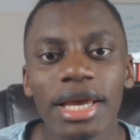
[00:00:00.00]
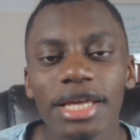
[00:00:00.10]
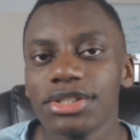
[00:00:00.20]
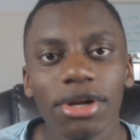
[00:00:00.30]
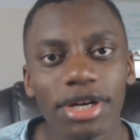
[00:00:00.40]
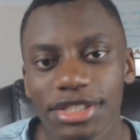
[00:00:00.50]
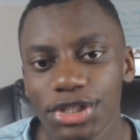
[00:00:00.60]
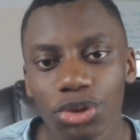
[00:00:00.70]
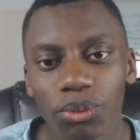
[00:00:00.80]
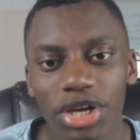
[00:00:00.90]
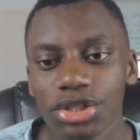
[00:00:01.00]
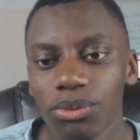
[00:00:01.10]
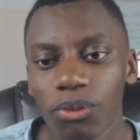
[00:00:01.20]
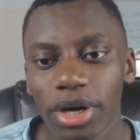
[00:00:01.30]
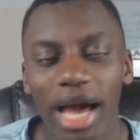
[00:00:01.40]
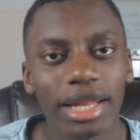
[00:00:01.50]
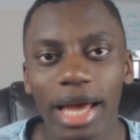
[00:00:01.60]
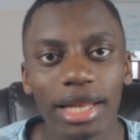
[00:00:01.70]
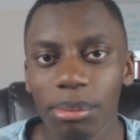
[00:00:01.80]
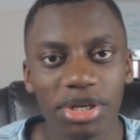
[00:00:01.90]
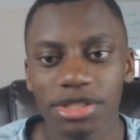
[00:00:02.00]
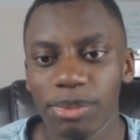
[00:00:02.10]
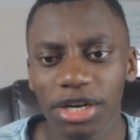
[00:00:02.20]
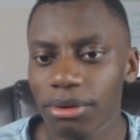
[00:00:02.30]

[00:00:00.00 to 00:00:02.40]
It's not a situation where Alaba has been